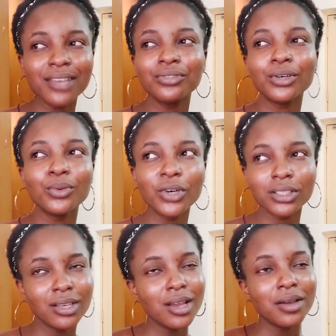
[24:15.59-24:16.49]
for
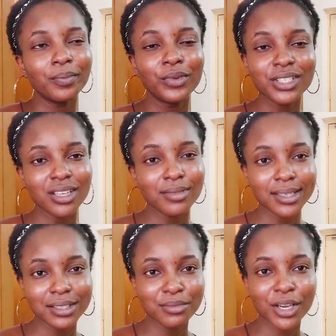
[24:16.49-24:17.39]
one, most times I
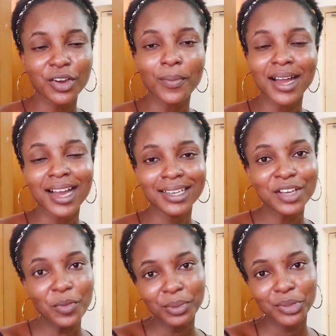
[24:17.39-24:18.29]
see makeup, I
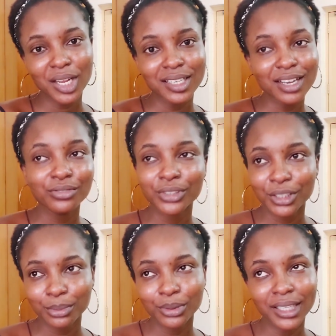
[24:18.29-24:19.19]
tell people that they're
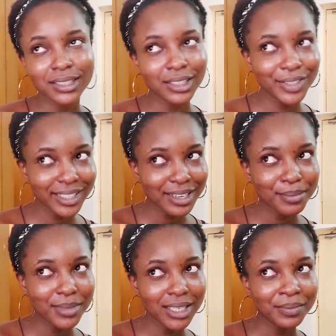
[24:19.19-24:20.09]
affordable and they're looking at
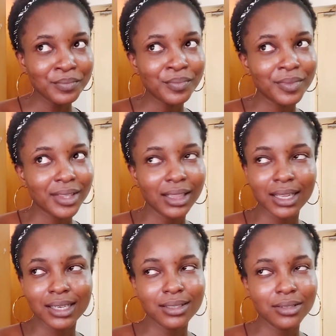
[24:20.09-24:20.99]
me
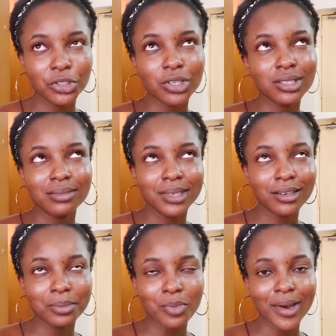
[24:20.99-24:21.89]
like it's just
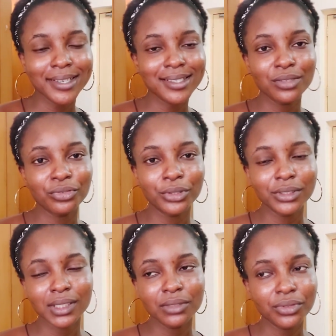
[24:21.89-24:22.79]
makeup. Why is it
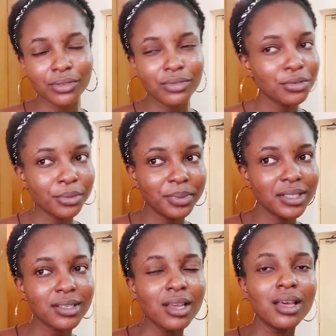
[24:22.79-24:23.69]
450
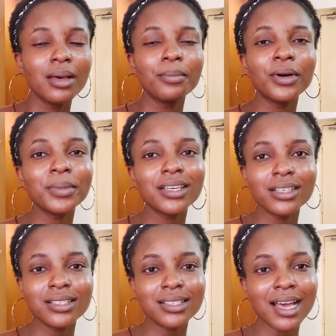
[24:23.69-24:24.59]
rupees? But
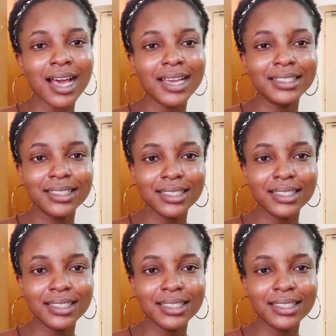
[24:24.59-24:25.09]
because I